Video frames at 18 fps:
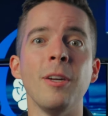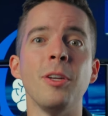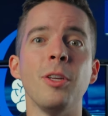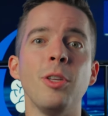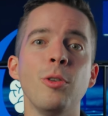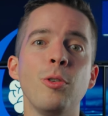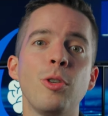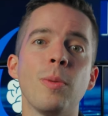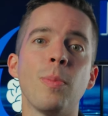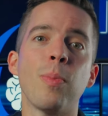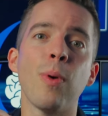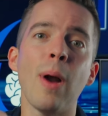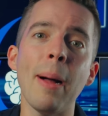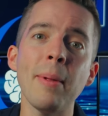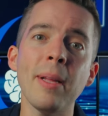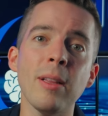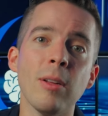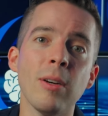you should
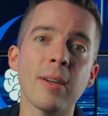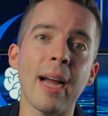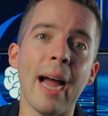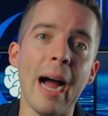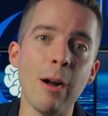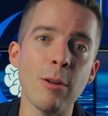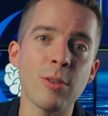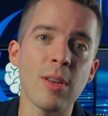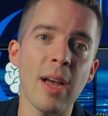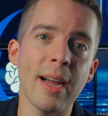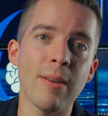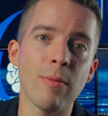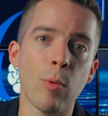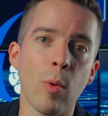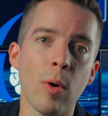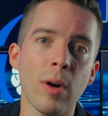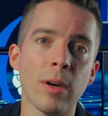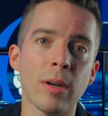probably look outside of
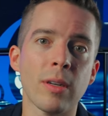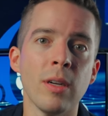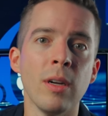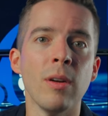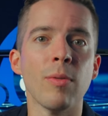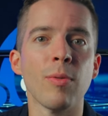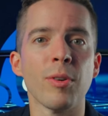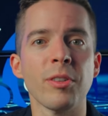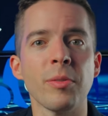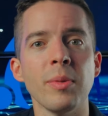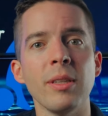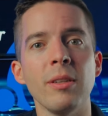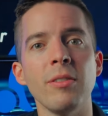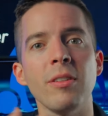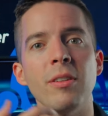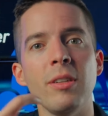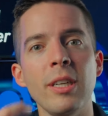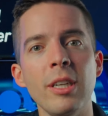work for some of those
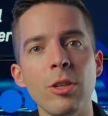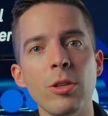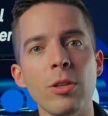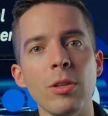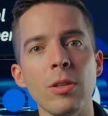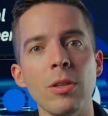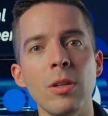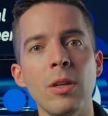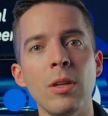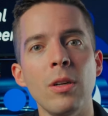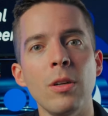initial